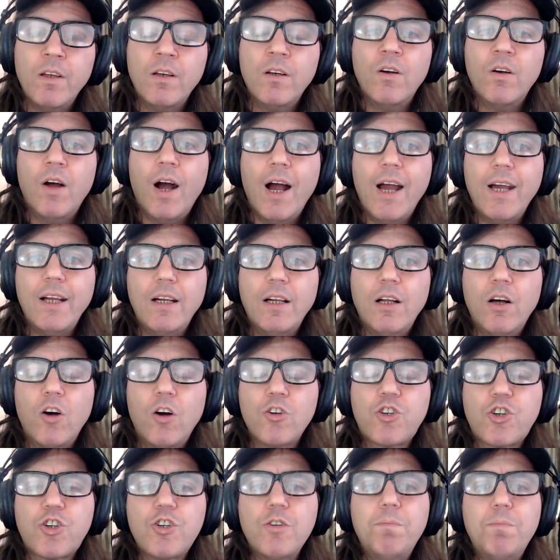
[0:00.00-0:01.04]
right,
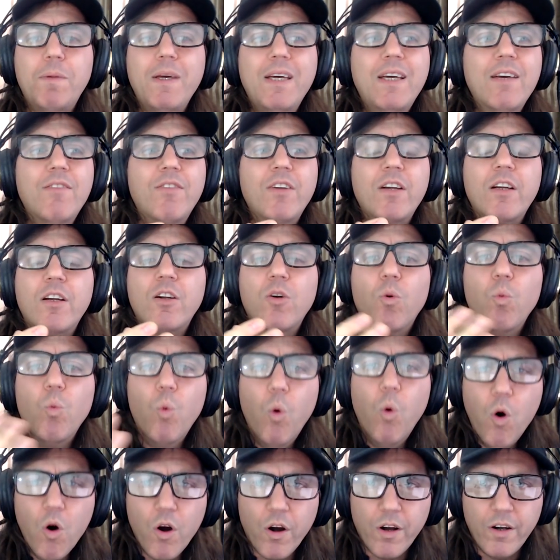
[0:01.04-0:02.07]
should be given an
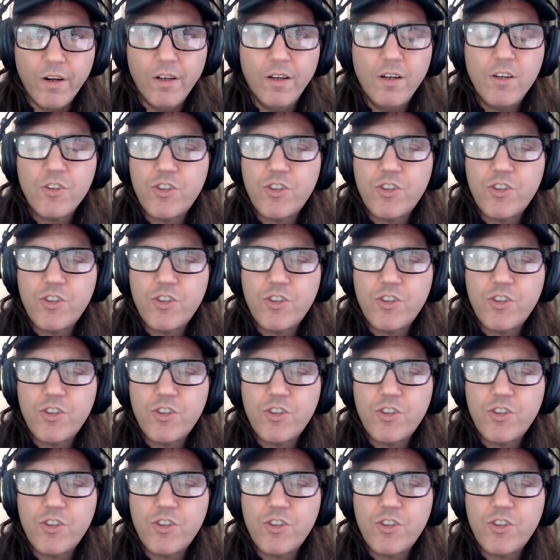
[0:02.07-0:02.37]
award,